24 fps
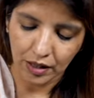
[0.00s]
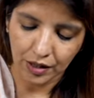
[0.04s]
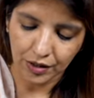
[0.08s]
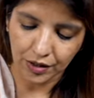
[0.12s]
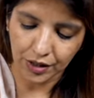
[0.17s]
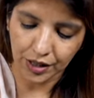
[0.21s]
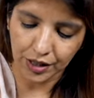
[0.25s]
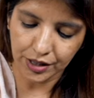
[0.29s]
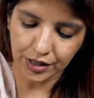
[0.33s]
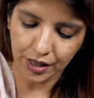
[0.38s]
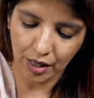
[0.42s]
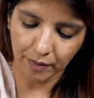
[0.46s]

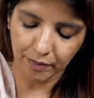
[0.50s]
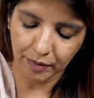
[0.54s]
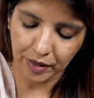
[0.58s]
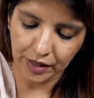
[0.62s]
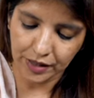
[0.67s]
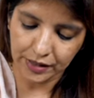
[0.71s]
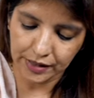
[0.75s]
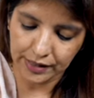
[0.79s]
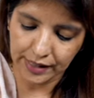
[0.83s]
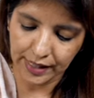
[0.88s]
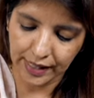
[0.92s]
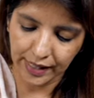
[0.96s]

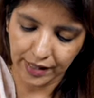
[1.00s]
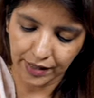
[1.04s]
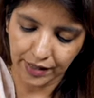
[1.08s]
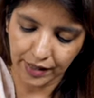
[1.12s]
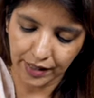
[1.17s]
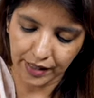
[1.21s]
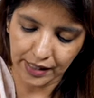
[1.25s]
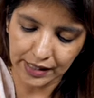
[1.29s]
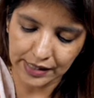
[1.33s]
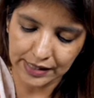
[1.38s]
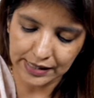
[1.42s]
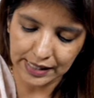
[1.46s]
Nitabuch's layer
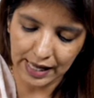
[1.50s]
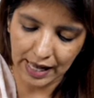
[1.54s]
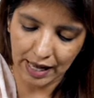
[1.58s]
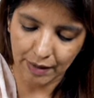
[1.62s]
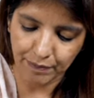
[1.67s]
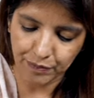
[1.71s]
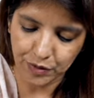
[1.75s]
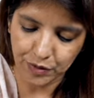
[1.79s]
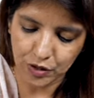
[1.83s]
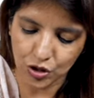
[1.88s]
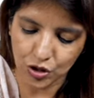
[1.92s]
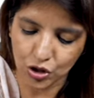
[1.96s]
is
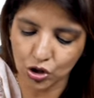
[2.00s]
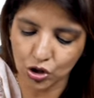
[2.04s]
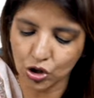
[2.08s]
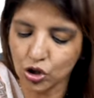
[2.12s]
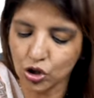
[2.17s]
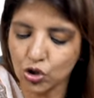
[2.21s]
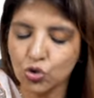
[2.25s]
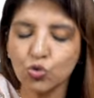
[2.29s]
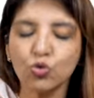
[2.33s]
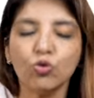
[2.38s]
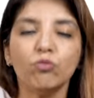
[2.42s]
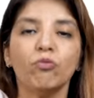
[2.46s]
absent. The
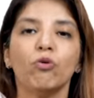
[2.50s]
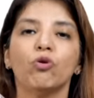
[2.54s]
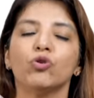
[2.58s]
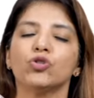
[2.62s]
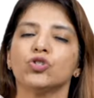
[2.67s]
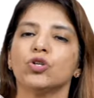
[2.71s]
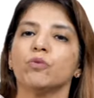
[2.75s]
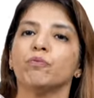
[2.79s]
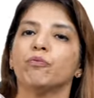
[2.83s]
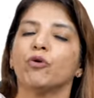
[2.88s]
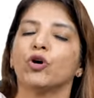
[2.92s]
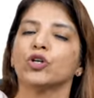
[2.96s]
two
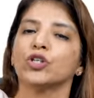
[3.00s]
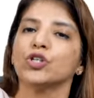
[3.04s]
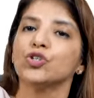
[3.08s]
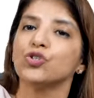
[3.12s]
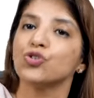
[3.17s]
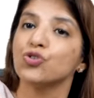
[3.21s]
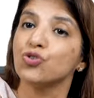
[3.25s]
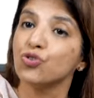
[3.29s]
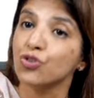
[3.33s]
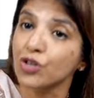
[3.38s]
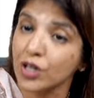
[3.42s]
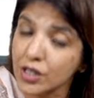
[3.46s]
most
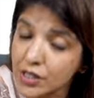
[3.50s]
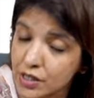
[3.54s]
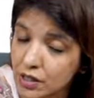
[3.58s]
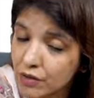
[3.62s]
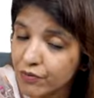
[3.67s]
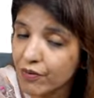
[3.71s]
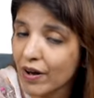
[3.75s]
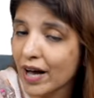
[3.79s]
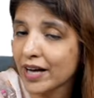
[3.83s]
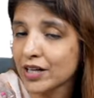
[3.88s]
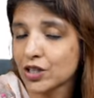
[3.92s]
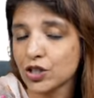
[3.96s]
important risk
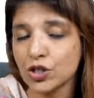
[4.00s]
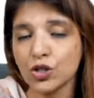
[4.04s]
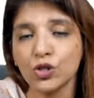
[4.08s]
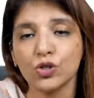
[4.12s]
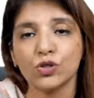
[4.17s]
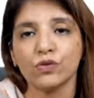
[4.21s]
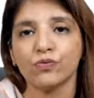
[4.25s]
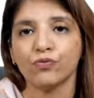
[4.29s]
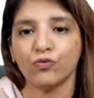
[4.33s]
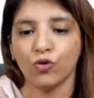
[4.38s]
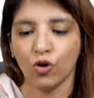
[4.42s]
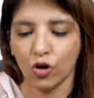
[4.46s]

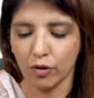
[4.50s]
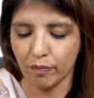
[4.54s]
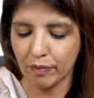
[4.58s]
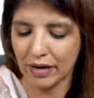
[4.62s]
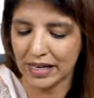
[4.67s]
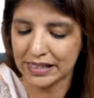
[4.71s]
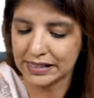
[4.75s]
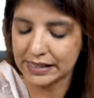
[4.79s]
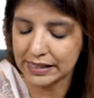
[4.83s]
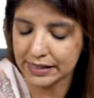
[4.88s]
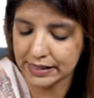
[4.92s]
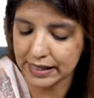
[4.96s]
factors for
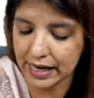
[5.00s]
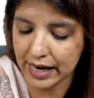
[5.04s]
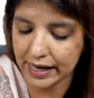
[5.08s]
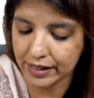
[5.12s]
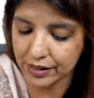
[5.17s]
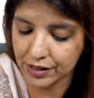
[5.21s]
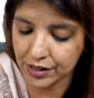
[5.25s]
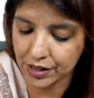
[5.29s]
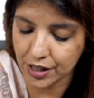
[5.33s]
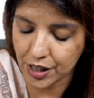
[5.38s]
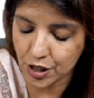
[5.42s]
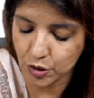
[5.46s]
placenta
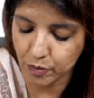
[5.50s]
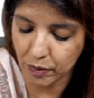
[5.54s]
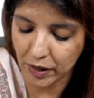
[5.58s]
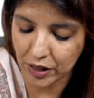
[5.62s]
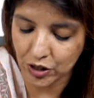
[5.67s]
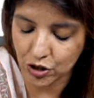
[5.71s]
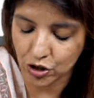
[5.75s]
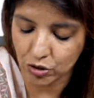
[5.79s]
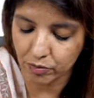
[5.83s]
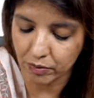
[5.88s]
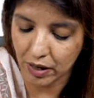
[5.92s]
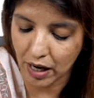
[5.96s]
accreta
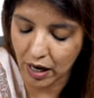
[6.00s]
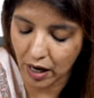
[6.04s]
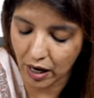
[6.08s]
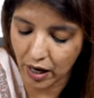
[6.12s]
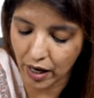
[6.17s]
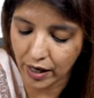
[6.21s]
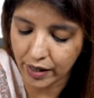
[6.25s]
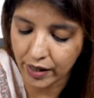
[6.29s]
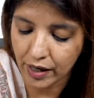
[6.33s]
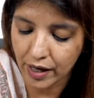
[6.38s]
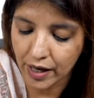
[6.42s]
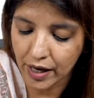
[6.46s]
spectrum
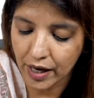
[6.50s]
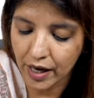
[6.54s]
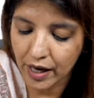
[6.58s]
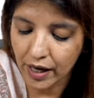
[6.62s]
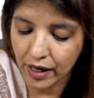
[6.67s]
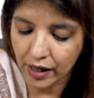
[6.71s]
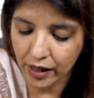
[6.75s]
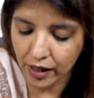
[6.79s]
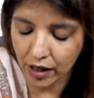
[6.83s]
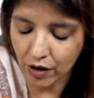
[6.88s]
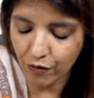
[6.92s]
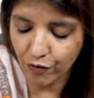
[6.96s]
are
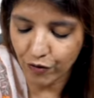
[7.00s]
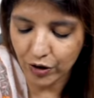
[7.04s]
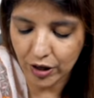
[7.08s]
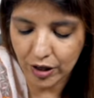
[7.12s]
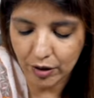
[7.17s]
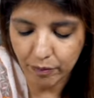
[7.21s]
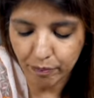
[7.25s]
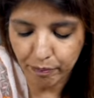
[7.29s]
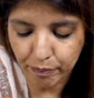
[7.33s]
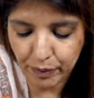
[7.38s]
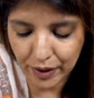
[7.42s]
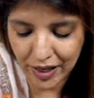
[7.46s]
if
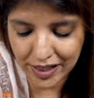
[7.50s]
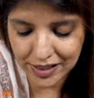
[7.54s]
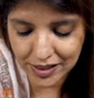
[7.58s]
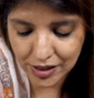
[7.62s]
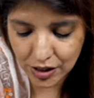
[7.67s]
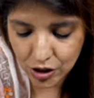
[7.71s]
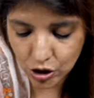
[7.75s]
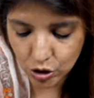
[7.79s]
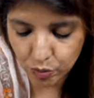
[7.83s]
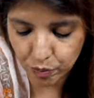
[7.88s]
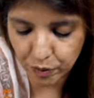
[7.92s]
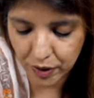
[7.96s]
in
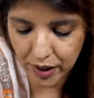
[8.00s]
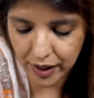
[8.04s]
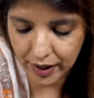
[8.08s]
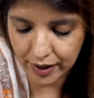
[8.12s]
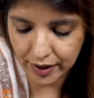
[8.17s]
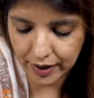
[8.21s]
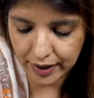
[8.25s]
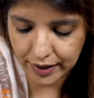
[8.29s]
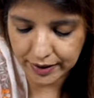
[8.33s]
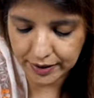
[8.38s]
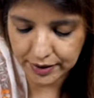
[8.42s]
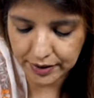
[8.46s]
present
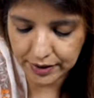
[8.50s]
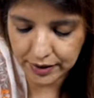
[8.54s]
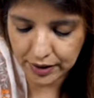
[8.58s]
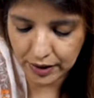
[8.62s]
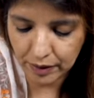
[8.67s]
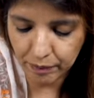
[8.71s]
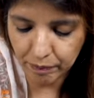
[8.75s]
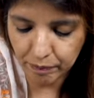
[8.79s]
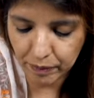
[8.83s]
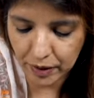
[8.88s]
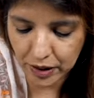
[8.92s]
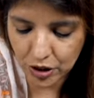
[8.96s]

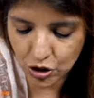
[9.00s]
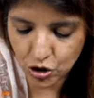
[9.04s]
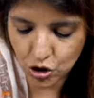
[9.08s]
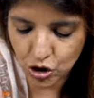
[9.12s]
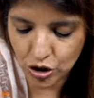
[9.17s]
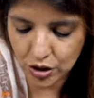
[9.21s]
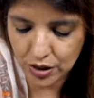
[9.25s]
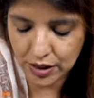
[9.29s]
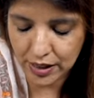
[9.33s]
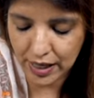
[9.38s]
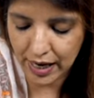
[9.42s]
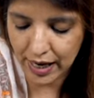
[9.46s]
pregnancy
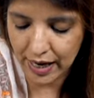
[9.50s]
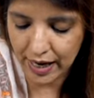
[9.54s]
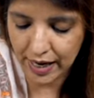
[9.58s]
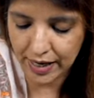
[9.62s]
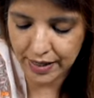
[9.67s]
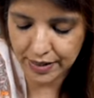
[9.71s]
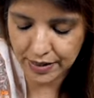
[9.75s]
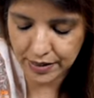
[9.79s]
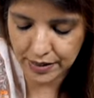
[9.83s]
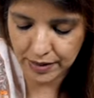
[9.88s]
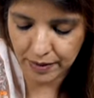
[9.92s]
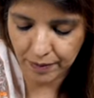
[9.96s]
patient
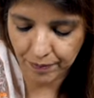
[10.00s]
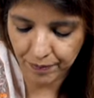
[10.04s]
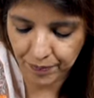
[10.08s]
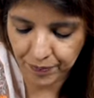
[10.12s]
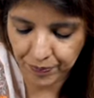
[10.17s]
has